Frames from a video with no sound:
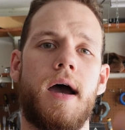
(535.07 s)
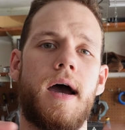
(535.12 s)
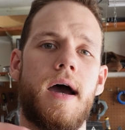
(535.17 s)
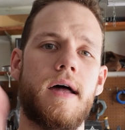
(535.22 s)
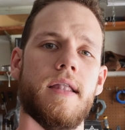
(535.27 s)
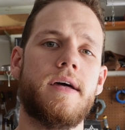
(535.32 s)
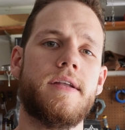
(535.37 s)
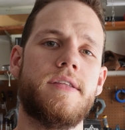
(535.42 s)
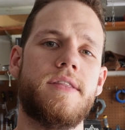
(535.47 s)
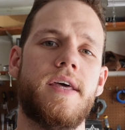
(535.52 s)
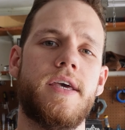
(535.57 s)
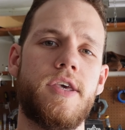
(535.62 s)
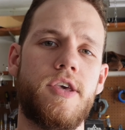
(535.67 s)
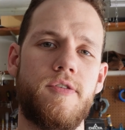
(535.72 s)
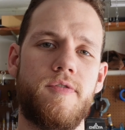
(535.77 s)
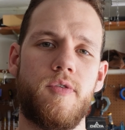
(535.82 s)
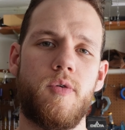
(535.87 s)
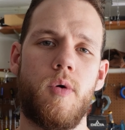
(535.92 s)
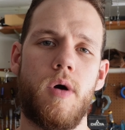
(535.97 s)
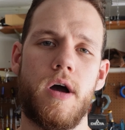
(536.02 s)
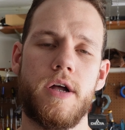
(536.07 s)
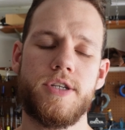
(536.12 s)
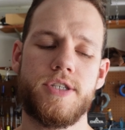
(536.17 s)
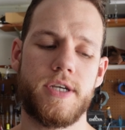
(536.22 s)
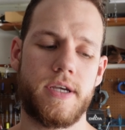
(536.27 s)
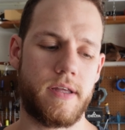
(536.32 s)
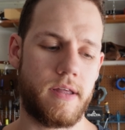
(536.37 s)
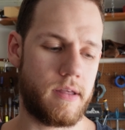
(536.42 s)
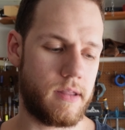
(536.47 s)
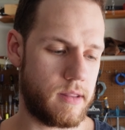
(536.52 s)
I'd like to thank you for
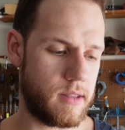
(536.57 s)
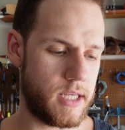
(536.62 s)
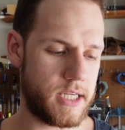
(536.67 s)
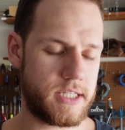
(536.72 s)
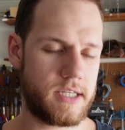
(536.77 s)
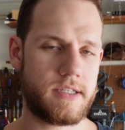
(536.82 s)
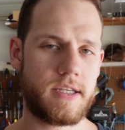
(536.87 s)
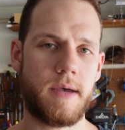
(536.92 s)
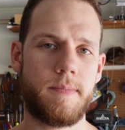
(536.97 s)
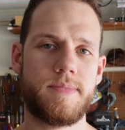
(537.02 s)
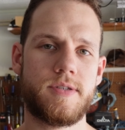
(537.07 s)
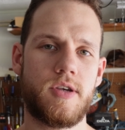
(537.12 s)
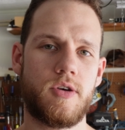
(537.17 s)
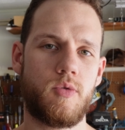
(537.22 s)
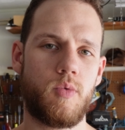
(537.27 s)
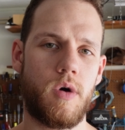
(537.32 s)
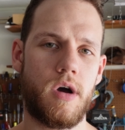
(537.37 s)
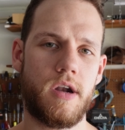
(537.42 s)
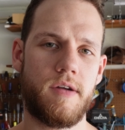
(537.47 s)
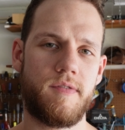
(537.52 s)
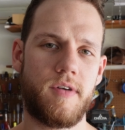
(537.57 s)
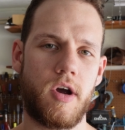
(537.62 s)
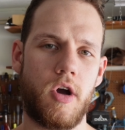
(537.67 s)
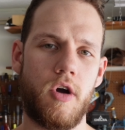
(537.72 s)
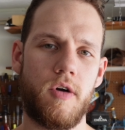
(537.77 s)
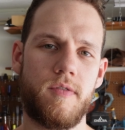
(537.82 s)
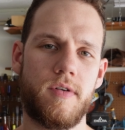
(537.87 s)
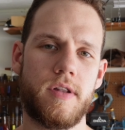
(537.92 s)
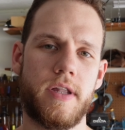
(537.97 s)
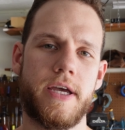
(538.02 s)
watching. This is episode 1 of our
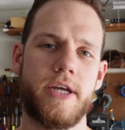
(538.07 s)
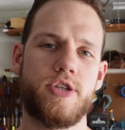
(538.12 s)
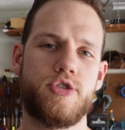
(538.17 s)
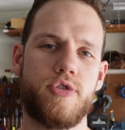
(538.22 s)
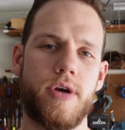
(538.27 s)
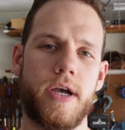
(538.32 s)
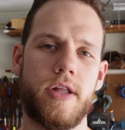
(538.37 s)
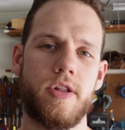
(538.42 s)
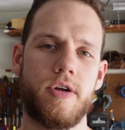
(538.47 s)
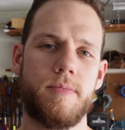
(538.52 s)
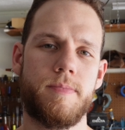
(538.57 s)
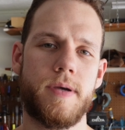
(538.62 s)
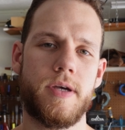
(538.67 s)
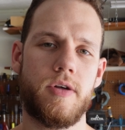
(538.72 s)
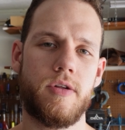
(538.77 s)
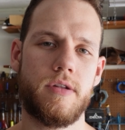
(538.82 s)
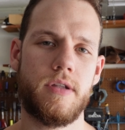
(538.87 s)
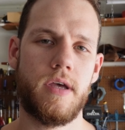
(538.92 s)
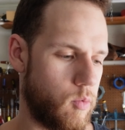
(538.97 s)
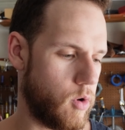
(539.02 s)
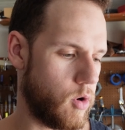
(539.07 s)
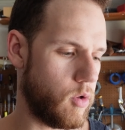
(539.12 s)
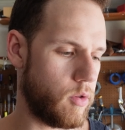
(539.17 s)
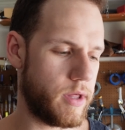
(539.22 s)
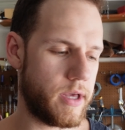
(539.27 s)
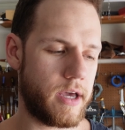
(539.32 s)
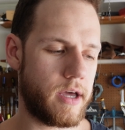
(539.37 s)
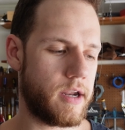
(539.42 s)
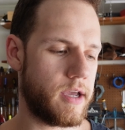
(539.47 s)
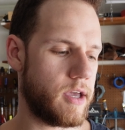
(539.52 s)
Overland trailer build. We're
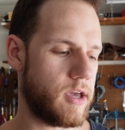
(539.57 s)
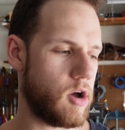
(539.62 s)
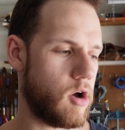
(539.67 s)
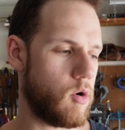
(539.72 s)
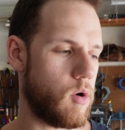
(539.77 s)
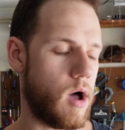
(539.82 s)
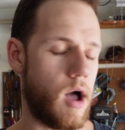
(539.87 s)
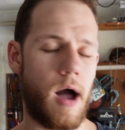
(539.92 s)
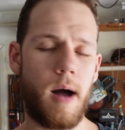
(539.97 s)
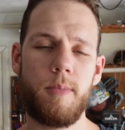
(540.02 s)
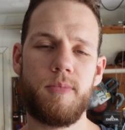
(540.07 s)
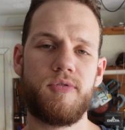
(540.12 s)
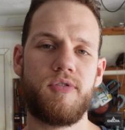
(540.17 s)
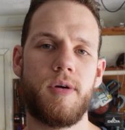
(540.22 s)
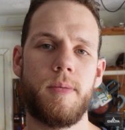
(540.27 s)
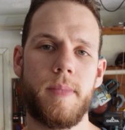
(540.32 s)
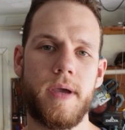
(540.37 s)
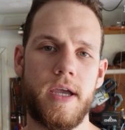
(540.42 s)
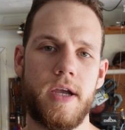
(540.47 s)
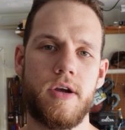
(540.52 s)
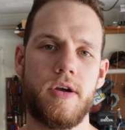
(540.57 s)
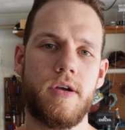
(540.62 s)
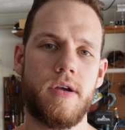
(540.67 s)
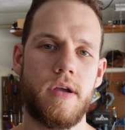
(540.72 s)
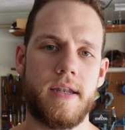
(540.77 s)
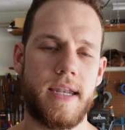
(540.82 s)
only going to go up from here.